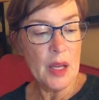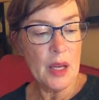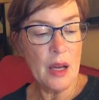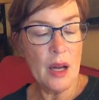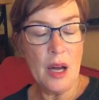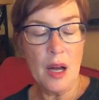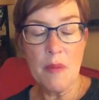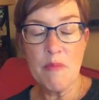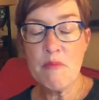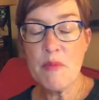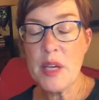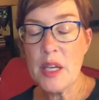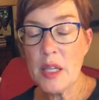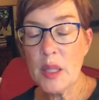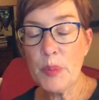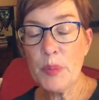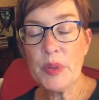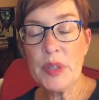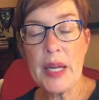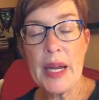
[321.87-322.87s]
uh,
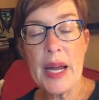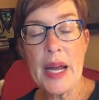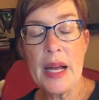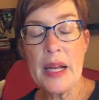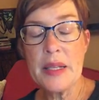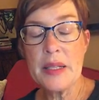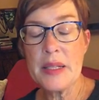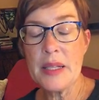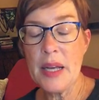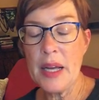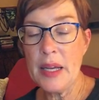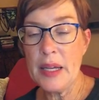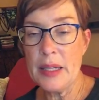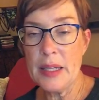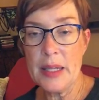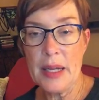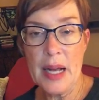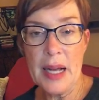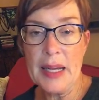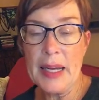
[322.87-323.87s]
meal plans, uh,
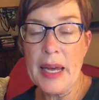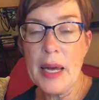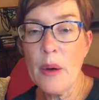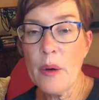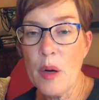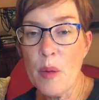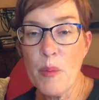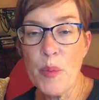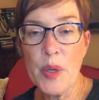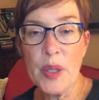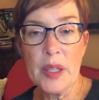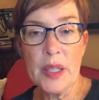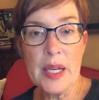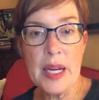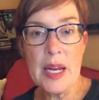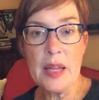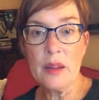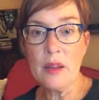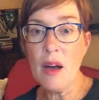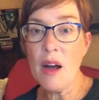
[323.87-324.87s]

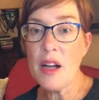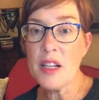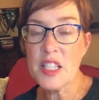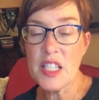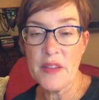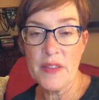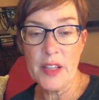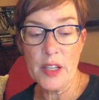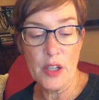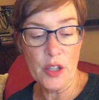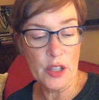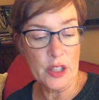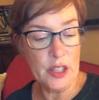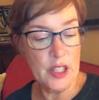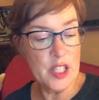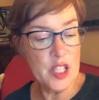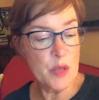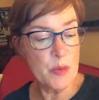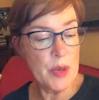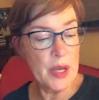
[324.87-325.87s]
accountability, lots of
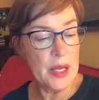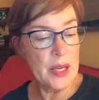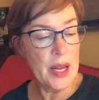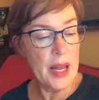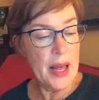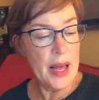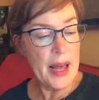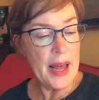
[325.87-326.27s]
encouragement,